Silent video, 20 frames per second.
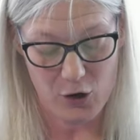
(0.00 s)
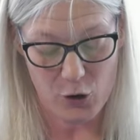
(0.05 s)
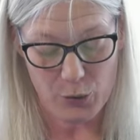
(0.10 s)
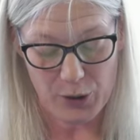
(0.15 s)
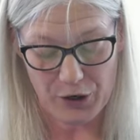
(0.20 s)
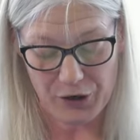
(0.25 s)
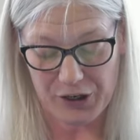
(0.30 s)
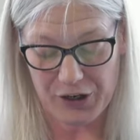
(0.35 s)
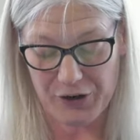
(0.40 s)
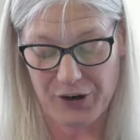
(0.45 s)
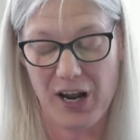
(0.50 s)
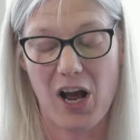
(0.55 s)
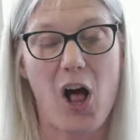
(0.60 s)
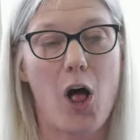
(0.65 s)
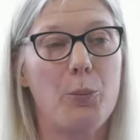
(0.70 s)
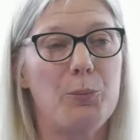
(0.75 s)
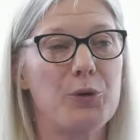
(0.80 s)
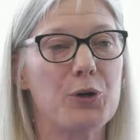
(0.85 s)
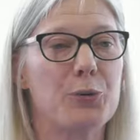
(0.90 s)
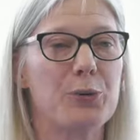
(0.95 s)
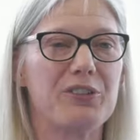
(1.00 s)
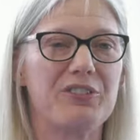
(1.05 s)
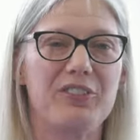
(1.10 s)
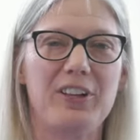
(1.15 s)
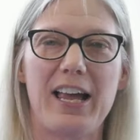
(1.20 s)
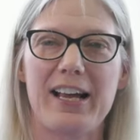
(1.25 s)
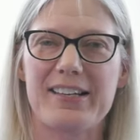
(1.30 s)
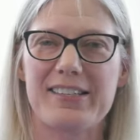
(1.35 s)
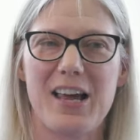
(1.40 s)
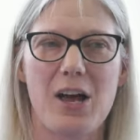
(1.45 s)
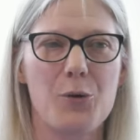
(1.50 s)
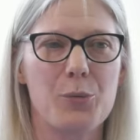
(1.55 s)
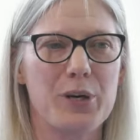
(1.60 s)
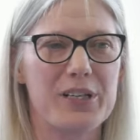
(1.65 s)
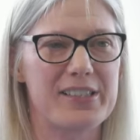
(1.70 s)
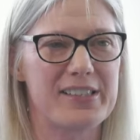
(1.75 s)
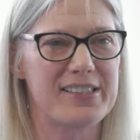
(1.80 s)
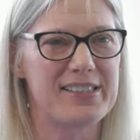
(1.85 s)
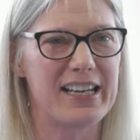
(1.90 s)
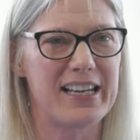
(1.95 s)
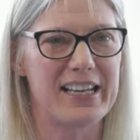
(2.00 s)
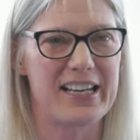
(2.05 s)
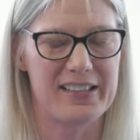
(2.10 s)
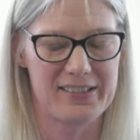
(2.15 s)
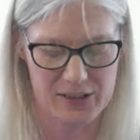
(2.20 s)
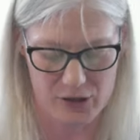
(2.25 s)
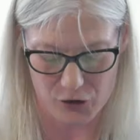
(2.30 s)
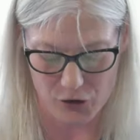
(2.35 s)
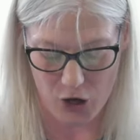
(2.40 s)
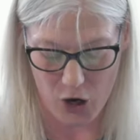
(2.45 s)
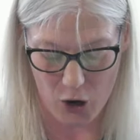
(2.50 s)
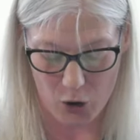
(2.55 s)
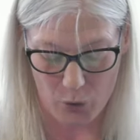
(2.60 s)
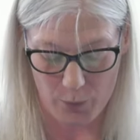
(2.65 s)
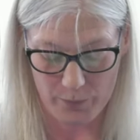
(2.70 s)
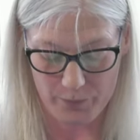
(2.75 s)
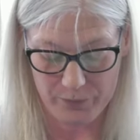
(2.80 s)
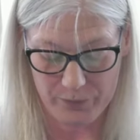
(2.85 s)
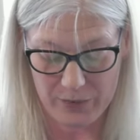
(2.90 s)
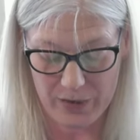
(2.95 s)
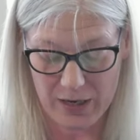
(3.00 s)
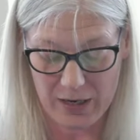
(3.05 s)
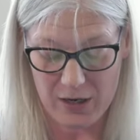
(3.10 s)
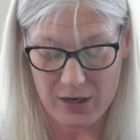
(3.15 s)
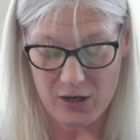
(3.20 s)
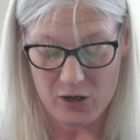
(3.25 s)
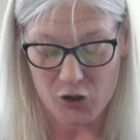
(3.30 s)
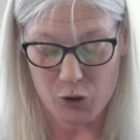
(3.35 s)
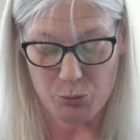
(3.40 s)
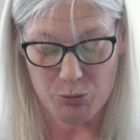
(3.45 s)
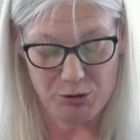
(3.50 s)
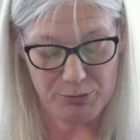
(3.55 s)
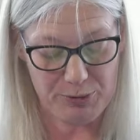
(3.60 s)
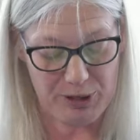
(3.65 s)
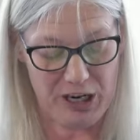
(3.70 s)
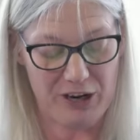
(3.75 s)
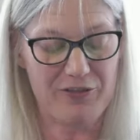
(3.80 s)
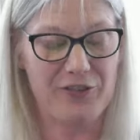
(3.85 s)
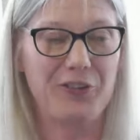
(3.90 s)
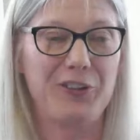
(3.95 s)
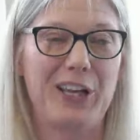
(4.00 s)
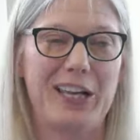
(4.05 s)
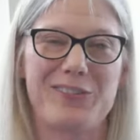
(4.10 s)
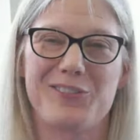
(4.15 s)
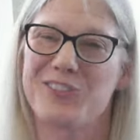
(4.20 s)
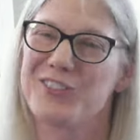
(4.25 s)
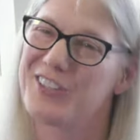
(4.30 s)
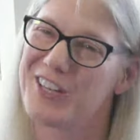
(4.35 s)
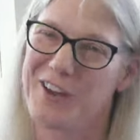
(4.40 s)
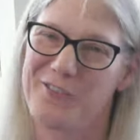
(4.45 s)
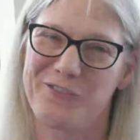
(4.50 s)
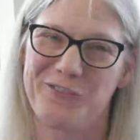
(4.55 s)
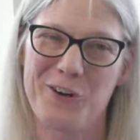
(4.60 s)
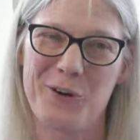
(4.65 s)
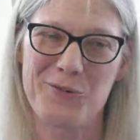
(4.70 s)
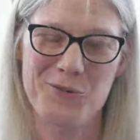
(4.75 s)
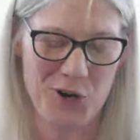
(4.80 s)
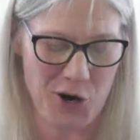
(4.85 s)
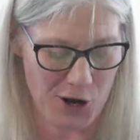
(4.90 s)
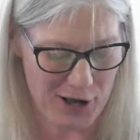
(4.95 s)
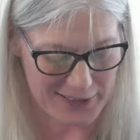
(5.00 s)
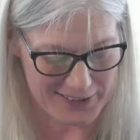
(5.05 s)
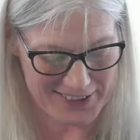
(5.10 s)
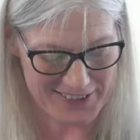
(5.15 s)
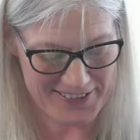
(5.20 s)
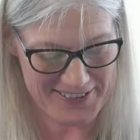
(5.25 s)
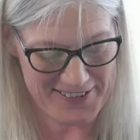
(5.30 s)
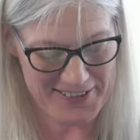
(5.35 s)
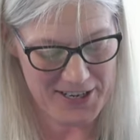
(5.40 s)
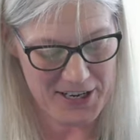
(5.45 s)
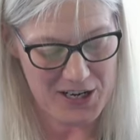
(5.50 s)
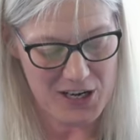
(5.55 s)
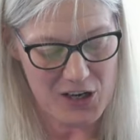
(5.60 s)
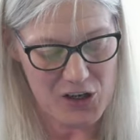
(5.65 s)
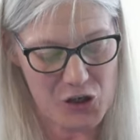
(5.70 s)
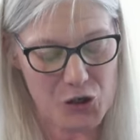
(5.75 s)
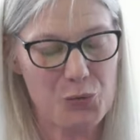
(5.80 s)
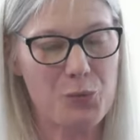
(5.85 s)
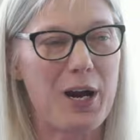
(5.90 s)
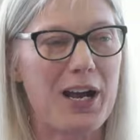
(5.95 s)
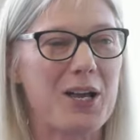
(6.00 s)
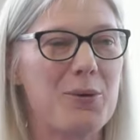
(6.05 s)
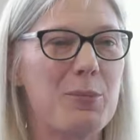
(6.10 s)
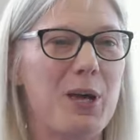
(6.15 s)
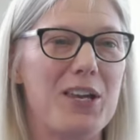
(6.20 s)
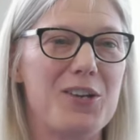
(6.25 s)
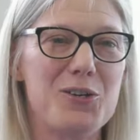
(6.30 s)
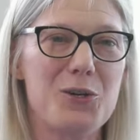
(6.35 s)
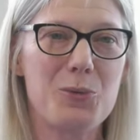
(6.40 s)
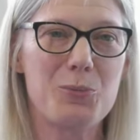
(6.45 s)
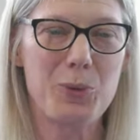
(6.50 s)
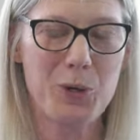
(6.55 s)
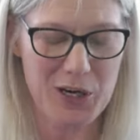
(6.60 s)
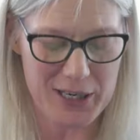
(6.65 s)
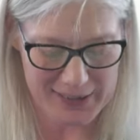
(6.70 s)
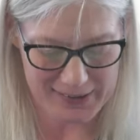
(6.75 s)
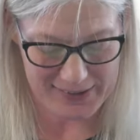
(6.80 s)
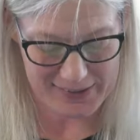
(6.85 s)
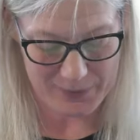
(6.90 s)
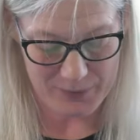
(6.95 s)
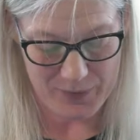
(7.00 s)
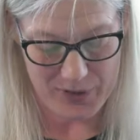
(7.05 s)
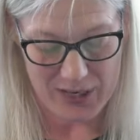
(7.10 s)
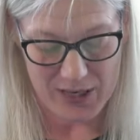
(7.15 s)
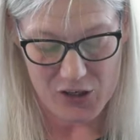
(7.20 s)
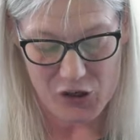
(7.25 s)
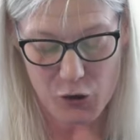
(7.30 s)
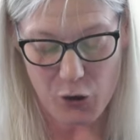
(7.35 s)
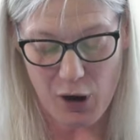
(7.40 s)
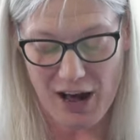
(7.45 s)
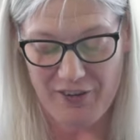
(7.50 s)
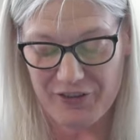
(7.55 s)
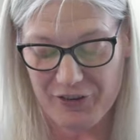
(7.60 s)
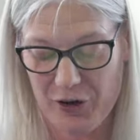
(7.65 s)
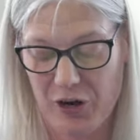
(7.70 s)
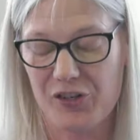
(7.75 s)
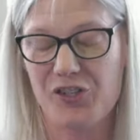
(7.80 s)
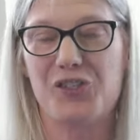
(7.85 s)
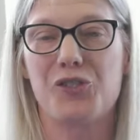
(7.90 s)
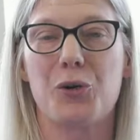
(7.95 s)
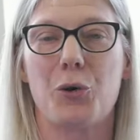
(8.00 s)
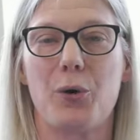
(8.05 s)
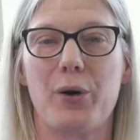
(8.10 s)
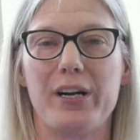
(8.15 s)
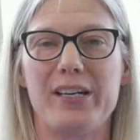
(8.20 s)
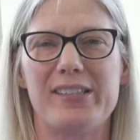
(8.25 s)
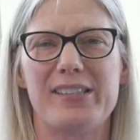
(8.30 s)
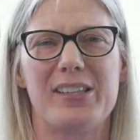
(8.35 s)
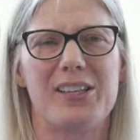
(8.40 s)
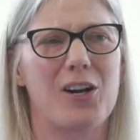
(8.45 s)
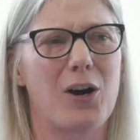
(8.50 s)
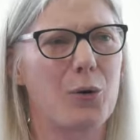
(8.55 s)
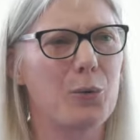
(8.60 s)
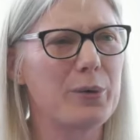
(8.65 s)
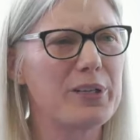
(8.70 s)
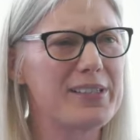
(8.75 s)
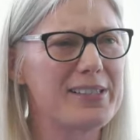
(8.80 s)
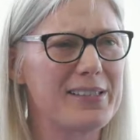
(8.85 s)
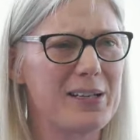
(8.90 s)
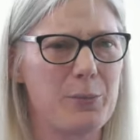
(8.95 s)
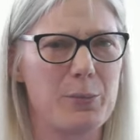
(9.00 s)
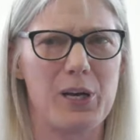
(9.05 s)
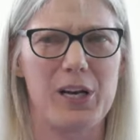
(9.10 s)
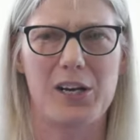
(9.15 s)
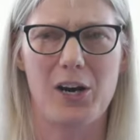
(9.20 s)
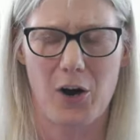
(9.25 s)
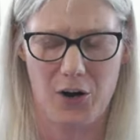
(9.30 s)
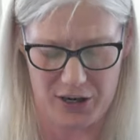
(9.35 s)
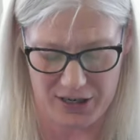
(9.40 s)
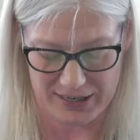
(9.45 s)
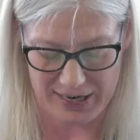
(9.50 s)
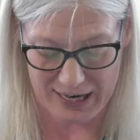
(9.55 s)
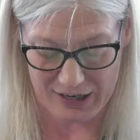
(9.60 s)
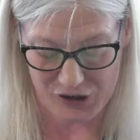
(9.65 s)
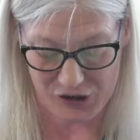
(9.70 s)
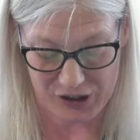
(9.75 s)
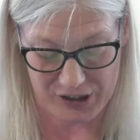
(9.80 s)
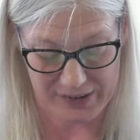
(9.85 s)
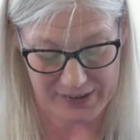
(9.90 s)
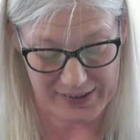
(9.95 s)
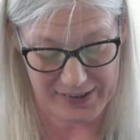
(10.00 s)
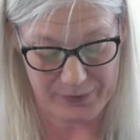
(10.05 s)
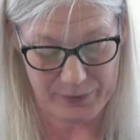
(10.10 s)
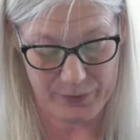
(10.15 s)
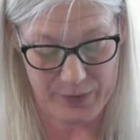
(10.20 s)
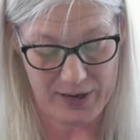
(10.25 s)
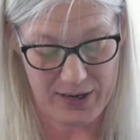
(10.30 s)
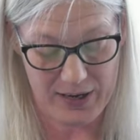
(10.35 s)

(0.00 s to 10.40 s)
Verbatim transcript: We are here to help you reflect on when to say yes and no, to prepare for life's tough phone calls, to recommend new books, to offer our stories and our wisdom and our connections.